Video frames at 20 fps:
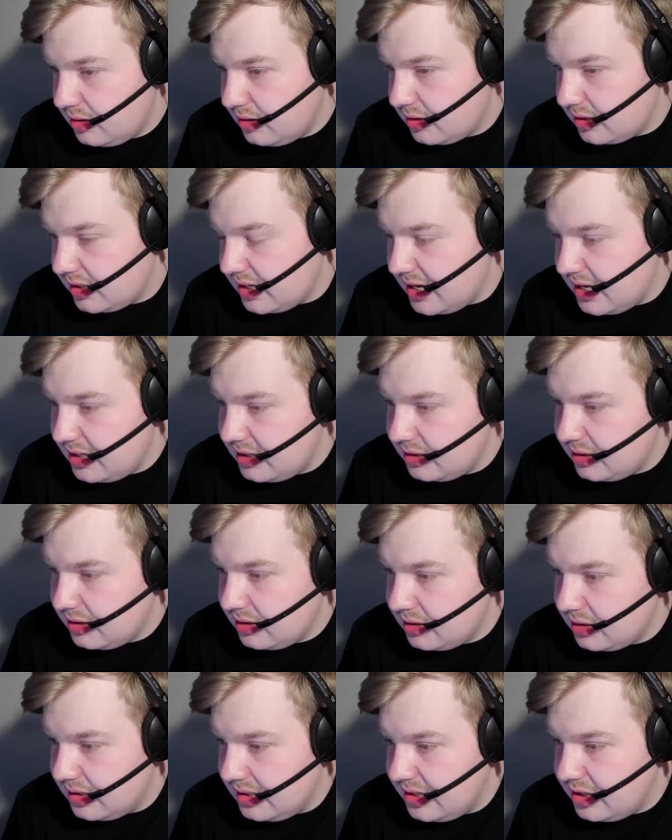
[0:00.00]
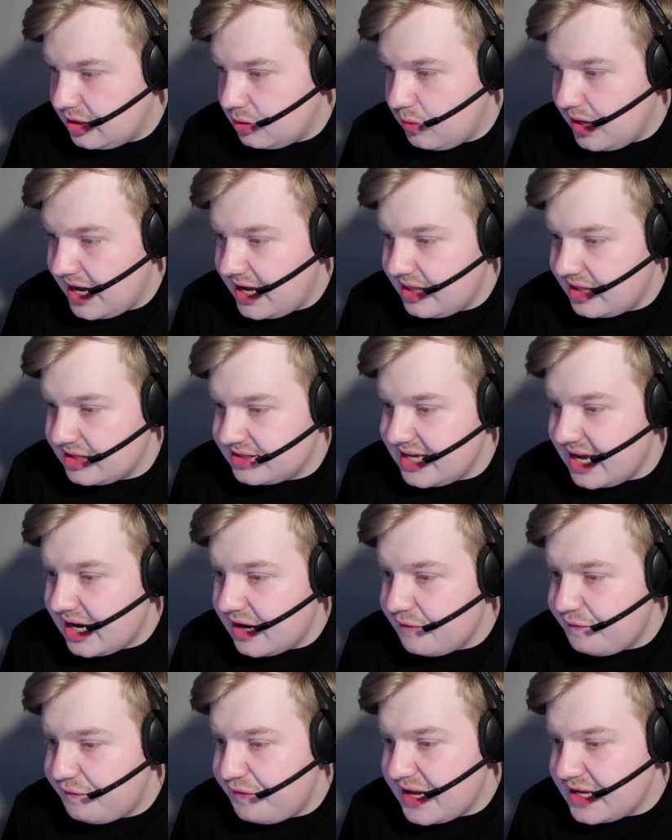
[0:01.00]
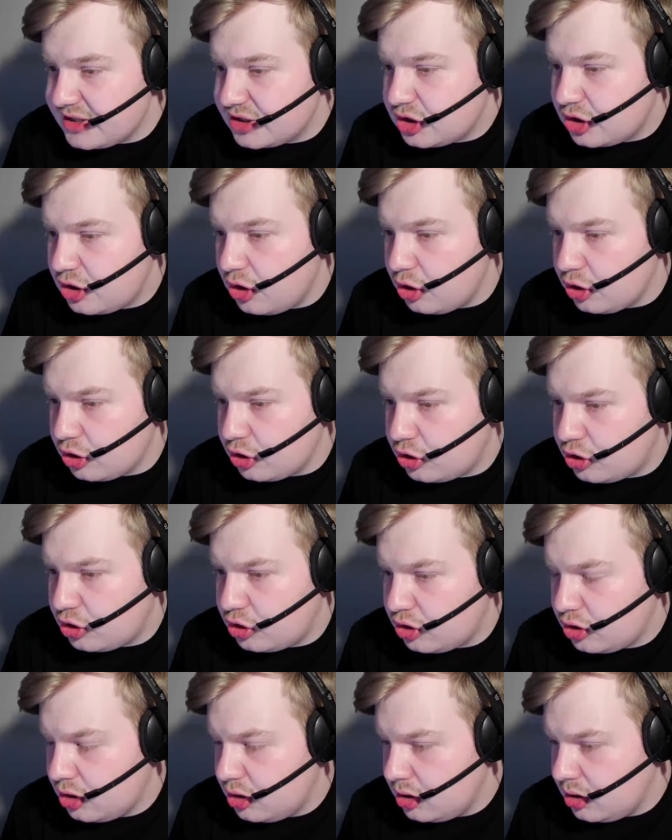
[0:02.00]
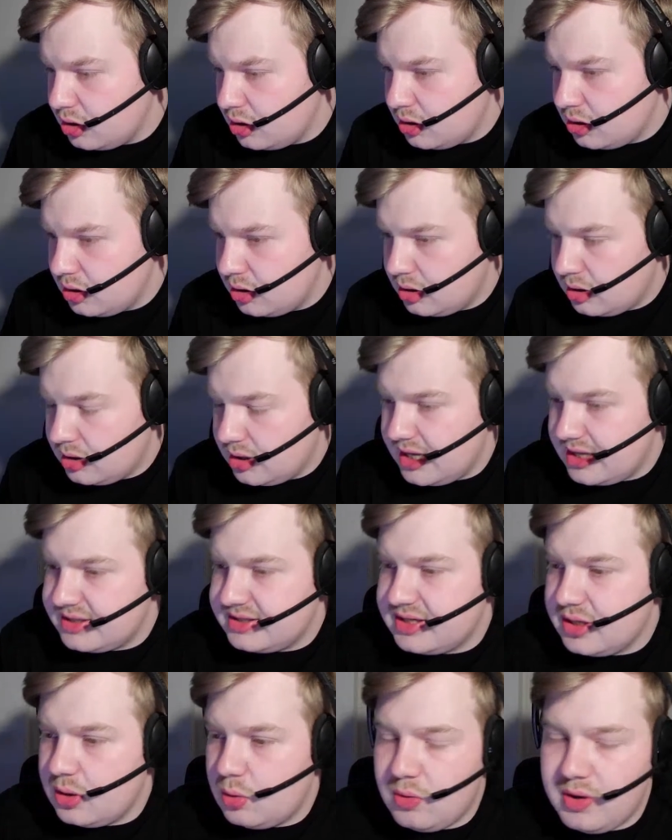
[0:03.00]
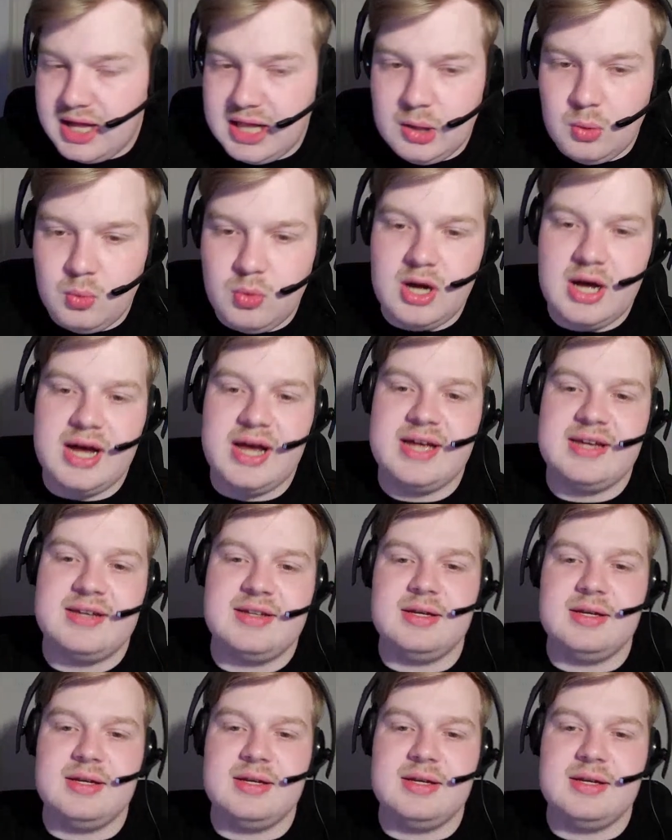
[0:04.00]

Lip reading: Again, cleared away. The second phase, Cook hits it well wide.